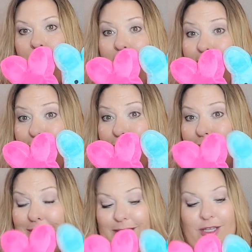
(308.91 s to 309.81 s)
But they're
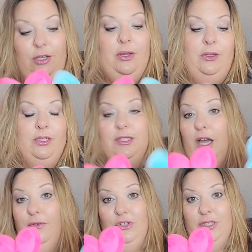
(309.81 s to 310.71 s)
really cute and they're
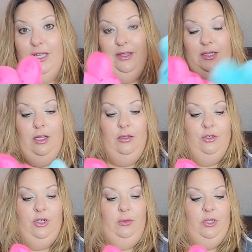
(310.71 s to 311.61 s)
soft, just like the Dollar
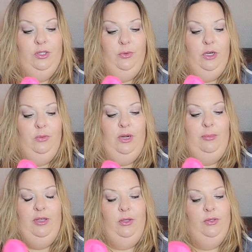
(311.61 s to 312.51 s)
Tree ones were when I
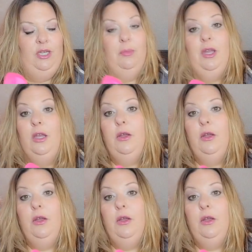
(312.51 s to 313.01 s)
picked those up.